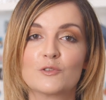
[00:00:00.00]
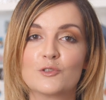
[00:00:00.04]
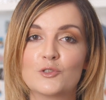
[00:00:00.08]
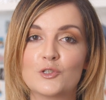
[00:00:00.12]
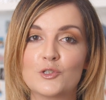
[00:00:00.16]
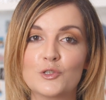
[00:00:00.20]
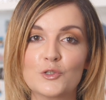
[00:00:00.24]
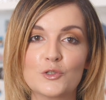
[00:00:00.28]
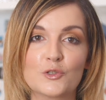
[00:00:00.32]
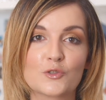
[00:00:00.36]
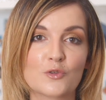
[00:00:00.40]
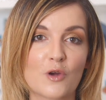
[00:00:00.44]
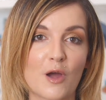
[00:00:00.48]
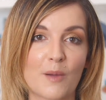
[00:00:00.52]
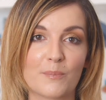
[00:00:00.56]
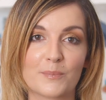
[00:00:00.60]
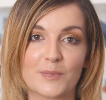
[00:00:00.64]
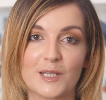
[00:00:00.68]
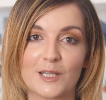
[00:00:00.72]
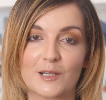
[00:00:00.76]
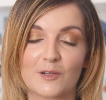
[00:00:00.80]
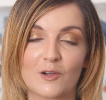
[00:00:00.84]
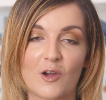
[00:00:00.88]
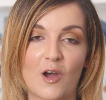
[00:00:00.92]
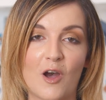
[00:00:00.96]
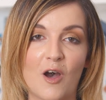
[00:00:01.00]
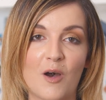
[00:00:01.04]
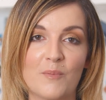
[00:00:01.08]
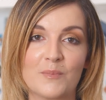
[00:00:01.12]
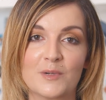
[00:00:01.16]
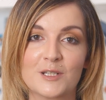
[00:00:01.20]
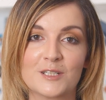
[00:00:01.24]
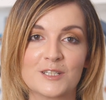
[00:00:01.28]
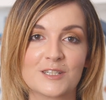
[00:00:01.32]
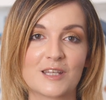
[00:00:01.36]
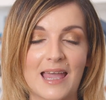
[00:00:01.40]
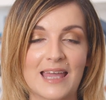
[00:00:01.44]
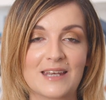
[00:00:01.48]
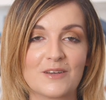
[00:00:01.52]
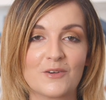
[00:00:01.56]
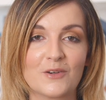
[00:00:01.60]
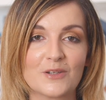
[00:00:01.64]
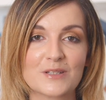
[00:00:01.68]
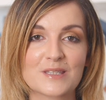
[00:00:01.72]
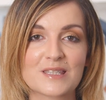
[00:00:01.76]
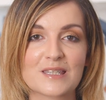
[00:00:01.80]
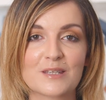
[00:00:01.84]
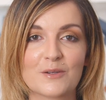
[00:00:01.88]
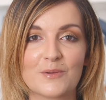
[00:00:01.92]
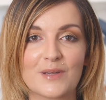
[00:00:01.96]
Do drop me a comment. And
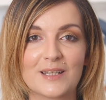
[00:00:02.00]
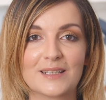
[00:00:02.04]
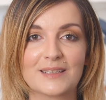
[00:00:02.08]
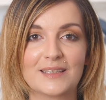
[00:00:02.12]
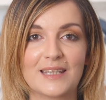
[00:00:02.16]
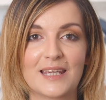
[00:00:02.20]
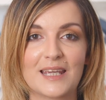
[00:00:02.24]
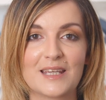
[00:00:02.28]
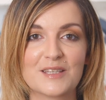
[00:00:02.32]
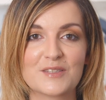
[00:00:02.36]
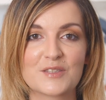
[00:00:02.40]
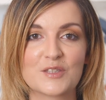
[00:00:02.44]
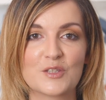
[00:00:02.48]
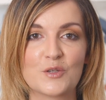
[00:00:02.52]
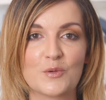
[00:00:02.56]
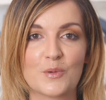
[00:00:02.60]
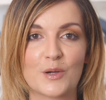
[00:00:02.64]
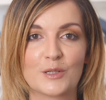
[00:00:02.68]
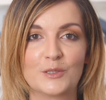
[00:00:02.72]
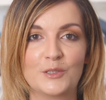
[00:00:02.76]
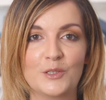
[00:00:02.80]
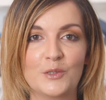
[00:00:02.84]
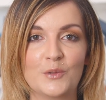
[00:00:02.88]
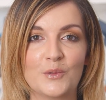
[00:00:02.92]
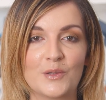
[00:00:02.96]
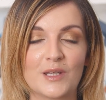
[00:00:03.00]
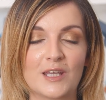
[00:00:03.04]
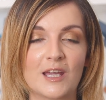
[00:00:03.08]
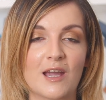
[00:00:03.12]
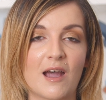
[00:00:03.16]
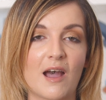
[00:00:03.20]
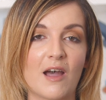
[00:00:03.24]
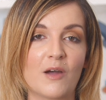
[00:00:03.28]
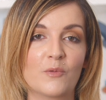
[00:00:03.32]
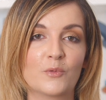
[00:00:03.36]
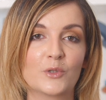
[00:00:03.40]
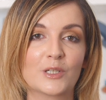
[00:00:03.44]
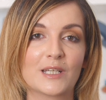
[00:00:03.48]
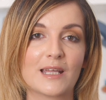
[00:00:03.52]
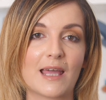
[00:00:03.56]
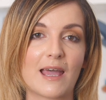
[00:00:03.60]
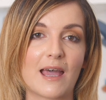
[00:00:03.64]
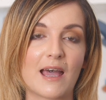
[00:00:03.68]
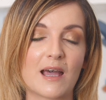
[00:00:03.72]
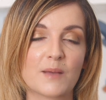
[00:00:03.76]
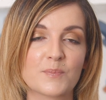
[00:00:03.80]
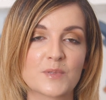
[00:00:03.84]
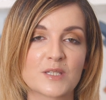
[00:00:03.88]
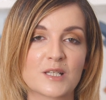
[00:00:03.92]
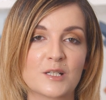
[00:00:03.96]
also, in case you are new here, I would
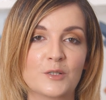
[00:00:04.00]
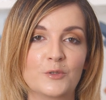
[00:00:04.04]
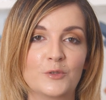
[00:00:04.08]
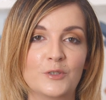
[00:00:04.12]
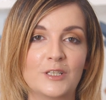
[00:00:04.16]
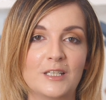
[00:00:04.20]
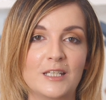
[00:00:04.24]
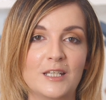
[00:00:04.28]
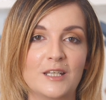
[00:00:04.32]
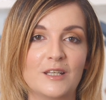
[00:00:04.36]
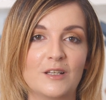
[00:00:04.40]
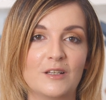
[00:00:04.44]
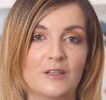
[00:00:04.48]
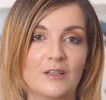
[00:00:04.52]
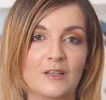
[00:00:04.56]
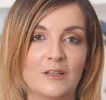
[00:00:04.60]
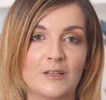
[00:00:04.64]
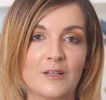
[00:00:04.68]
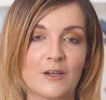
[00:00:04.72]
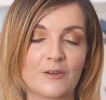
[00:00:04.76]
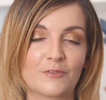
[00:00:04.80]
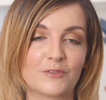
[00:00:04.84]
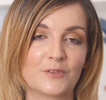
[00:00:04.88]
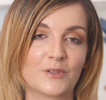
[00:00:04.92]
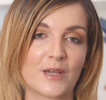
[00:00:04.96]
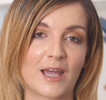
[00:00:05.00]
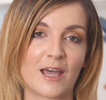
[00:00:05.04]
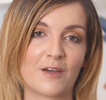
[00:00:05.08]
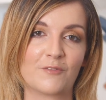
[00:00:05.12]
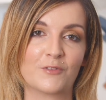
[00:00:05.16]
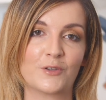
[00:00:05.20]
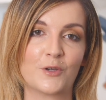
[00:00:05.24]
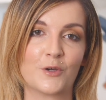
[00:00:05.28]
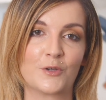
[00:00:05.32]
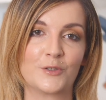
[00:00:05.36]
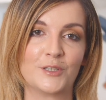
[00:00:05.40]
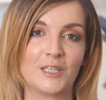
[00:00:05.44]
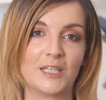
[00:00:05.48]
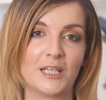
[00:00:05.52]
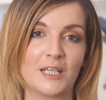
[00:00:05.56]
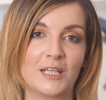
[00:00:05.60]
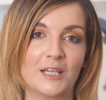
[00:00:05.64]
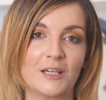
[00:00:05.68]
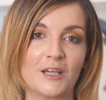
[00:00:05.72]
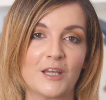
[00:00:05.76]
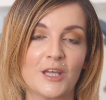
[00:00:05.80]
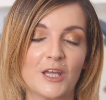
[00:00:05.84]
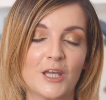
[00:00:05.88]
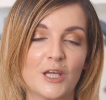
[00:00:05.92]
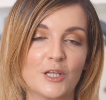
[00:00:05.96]
absolutely love to have you on
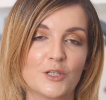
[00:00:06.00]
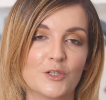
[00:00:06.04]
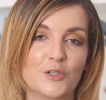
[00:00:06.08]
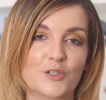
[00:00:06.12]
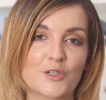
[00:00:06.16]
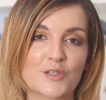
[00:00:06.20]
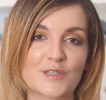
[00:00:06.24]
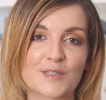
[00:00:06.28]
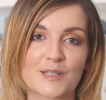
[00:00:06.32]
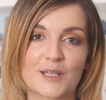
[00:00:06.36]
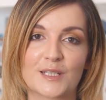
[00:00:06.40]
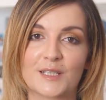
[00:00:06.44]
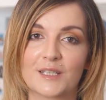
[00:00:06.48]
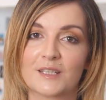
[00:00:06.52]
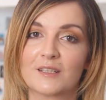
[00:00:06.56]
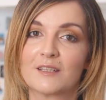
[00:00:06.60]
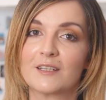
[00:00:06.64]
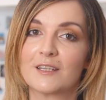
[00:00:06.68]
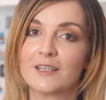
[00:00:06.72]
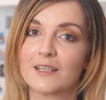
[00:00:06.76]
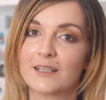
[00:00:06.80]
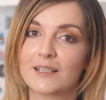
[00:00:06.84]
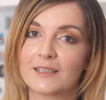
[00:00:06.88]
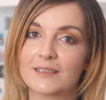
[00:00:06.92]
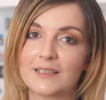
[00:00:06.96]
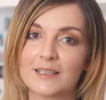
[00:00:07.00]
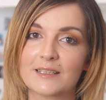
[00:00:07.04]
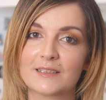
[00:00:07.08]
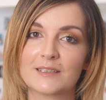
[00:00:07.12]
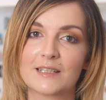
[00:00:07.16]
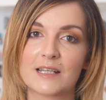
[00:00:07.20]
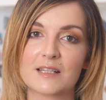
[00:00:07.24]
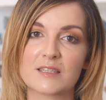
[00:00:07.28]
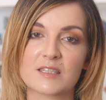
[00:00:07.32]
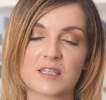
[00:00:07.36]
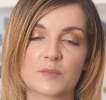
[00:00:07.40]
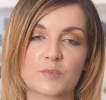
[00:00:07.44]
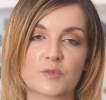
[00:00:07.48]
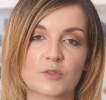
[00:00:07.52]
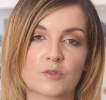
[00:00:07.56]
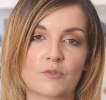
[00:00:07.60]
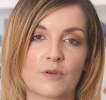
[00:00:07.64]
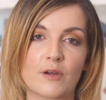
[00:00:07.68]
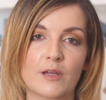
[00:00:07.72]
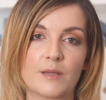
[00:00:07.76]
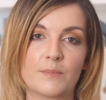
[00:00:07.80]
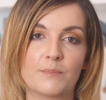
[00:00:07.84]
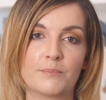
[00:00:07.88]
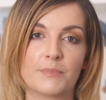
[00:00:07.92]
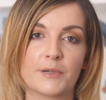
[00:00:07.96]
here. You just gotta click that
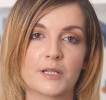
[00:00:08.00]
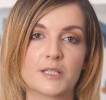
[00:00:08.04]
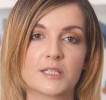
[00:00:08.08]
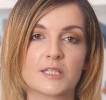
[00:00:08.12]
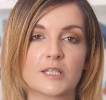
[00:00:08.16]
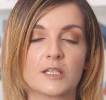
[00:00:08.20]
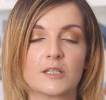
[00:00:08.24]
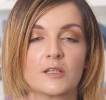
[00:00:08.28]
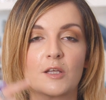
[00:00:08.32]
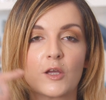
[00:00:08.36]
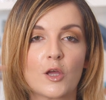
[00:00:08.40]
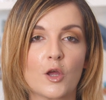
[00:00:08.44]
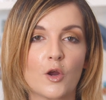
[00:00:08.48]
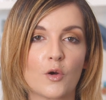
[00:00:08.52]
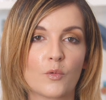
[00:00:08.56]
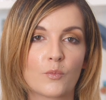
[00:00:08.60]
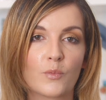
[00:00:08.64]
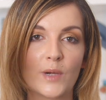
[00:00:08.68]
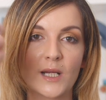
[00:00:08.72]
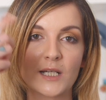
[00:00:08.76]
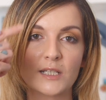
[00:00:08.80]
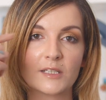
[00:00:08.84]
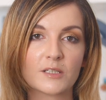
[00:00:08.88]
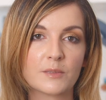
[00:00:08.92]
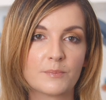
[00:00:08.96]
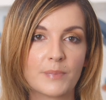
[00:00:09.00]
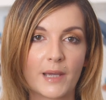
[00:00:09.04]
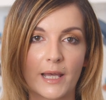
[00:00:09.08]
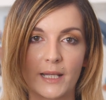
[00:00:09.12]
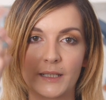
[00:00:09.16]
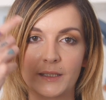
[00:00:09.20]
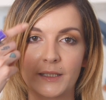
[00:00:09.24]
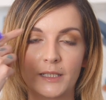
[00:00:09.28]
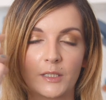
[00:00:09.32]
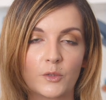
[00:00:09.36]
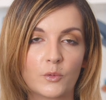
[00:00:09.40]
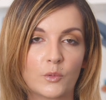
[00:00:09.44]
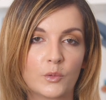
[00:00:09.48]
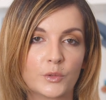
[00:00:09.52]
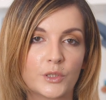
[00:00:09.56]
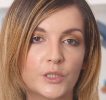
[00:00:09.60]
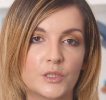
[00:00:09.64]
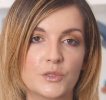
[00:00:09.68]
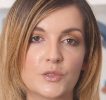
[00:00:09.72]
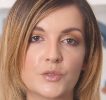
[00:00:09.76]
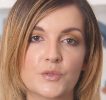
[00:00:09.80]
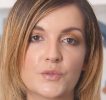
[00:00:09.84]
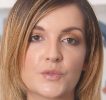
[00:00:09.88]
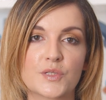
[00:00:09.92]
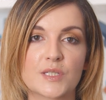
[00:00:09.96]
subscribe button, ring the bell in order
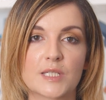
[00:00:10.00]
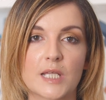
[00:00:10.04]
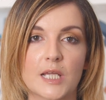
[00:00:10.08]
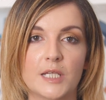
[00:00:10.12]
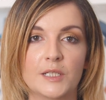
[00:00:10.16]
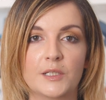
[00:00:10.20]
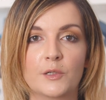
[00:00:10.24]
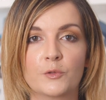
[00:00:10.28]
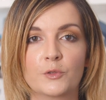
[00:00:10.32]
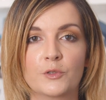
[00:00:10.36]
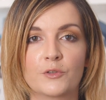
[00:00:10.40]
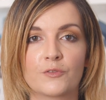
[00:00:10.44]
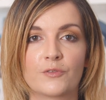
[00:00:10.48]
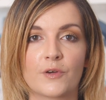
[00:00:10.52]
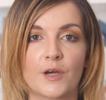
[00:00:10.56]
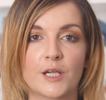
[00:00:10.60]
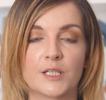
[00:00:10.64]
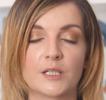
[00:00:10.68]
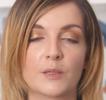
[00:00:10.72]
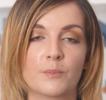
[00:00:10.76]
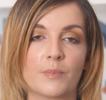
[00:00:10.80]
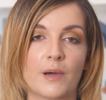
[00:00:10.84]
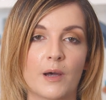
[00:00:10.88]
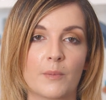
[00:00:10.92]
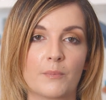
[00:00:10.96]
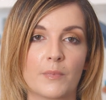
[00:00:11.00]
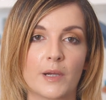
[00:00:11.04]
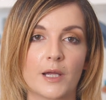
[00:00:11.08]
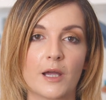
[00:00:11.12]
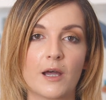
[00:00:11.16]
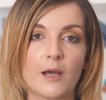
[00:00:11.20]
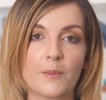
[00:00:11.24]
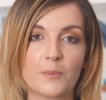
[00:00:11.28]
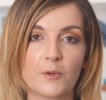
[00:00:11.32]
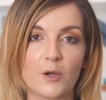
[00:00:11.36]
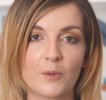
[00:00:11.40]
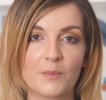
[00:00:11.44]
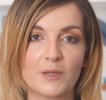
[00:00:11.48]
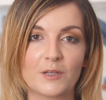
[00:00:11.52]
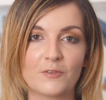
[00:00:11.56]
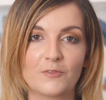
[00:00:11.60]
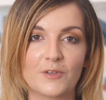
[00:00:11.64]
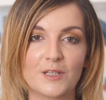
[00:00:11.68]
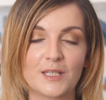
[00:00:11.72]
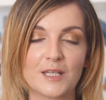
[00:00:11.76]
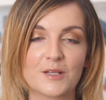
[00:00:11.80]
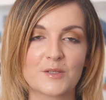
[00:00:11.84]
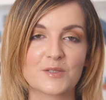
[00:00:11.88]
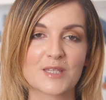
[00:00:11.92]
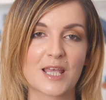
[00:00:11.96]
to stay notified about my upcoming
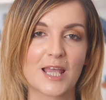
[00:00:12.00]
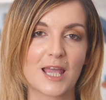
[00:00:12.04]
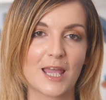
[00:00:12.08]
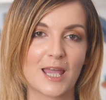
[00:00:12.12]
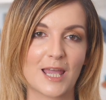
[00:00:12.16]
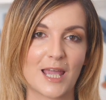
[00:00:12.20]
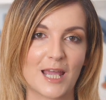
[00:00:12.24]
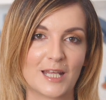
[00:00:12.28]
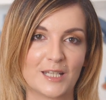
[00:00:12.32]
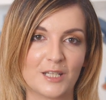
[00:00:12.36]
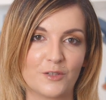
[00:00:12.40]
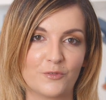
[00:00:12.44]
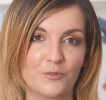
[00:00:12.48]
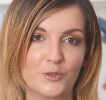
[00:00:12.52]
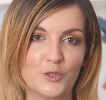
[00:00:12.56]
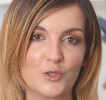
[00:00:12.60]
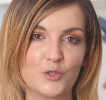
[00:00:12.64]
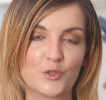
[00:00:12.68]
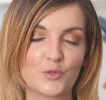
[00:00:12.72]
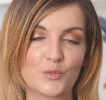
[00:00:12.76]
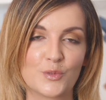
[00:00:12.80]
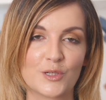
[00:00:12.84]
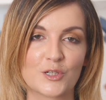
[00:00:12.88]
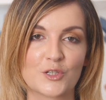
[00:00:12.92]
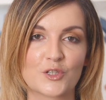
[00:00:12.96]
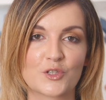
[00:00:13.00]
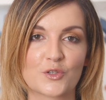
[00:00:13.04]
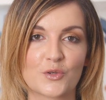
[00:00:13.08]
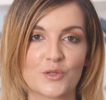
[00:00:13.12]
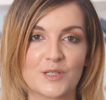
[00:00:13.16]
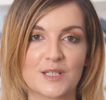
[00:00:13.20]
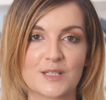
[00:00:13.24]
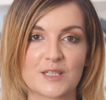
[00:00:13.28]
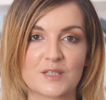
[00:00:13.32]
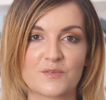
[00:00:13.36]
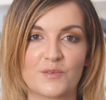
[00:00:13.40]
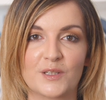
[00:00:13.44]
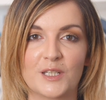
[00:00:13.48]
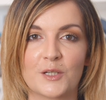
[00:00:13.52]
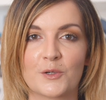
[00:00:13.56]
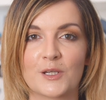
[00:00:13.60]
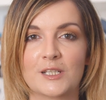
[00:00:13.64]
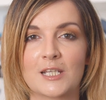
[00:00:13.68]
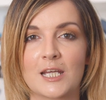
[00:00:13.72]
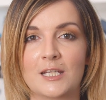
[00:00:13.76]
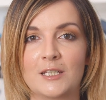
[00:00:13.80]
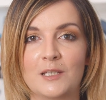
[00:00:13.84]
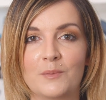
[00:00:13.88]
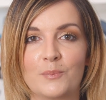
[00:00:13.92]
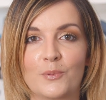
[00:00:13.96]
videos. And if you do enjoy this video at
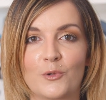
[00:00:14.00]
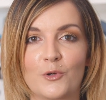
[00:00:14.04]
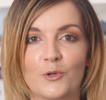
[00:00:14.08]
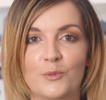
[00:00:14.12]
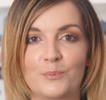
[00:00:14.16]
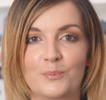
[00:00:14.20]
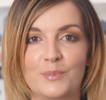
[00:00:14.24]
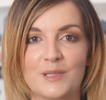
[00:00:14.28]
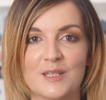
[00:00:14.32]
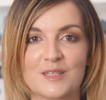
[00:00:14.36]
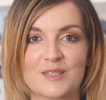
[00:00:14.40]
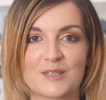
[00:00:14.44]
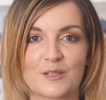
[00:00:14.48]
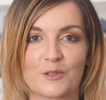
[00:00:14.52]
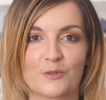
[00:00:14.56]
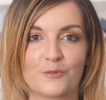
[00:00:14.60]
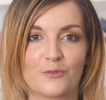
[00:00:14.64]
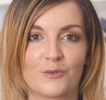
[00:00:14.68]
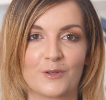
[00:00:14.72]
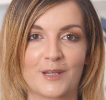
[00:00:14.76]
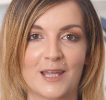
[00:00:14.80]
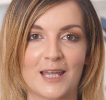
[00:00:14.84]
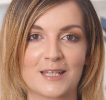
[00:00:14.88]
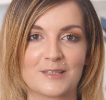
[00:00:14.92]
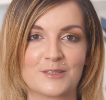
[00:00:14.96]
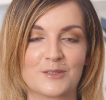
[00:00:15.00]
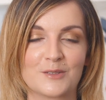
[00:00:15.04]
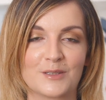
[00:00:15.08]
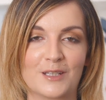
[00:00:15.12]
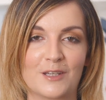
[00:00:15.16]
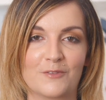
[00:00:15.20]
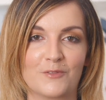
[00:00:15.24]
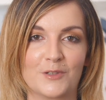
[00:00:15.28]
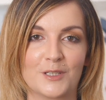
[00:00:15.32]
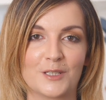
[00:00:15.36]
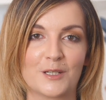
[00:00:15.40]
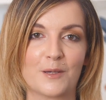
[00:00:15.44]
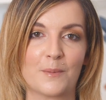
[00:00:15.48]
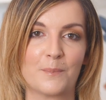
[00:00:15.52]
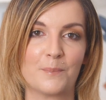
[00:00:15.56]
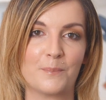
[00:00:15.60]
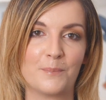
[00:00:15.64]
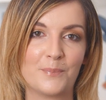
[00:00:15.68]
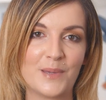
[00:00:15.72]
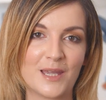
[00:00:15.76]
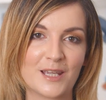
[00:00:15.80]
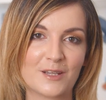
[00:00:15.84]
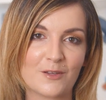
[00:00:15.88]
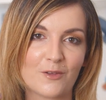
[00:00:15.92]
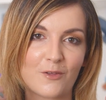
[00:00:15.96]
any point, please don't forget to give it a
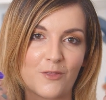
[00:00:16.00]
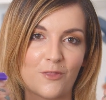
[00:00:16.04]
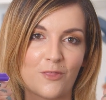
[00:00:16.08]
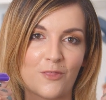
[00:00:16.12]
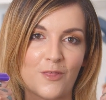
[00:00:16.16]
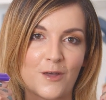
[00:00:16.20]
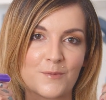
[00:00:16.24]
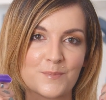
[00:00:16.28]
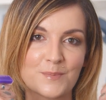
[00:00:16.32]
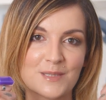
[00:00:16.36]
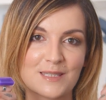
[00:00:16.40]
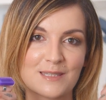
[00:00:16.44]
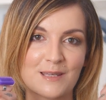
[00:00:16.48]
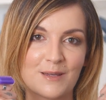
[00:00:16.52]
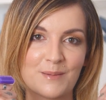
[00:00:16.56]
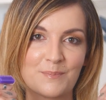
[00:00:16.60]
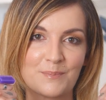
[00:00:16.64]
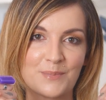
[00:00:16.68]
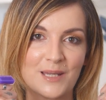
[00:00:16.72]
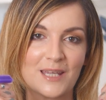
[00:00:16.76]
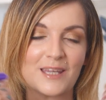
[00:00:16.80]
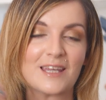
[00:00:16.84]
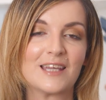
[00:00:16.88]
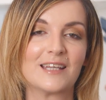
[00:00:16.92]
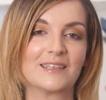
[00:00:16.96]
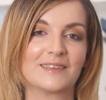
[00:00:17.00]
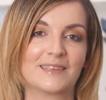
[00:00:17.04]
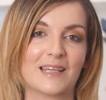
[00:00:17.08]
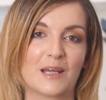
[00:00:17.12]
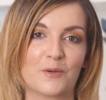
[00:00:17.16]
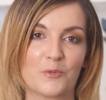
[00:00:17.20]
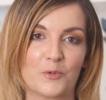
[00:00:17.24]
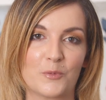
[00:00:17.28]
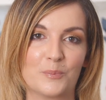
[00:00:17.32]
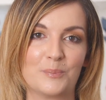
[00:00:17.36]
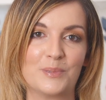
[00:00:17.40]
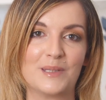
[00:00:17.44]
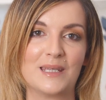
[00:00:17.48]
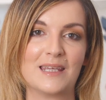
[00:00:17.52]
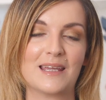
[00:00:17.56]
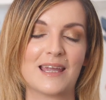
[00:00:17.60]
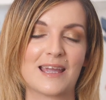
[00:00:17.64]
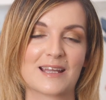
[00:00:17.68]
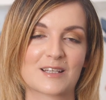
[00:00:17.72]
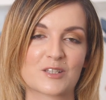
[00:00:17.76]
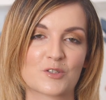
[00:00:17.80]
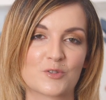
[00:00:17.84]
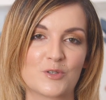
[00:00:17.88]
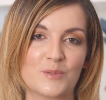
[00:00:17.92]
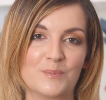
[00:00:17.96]
big thumbs up. That would be
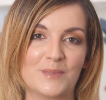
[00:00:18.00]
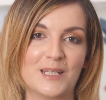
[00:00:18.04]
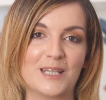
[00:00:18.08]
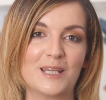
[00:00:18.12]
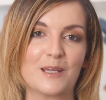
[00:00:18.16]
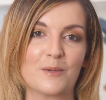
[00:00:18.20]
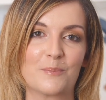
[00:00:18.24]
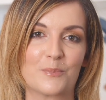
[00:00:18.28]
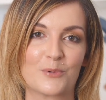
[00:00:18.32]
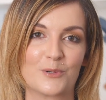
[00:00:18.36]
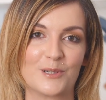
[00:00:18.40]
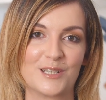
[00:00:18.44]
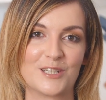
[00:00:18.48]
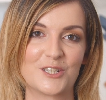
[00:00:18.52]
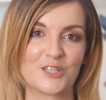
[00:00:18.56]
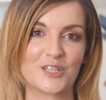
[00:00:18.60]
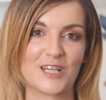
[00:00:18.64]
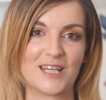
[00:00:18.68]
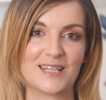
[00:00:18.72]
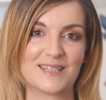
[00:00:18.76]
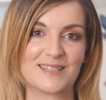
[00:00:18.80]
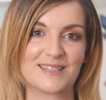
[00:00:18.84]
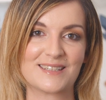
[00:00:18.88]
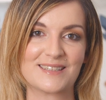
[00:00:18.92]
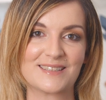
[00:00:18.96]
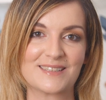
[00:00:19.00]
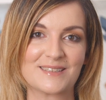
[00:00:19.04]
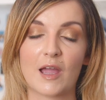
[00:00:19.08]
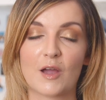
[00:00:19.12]
extremely appreciated.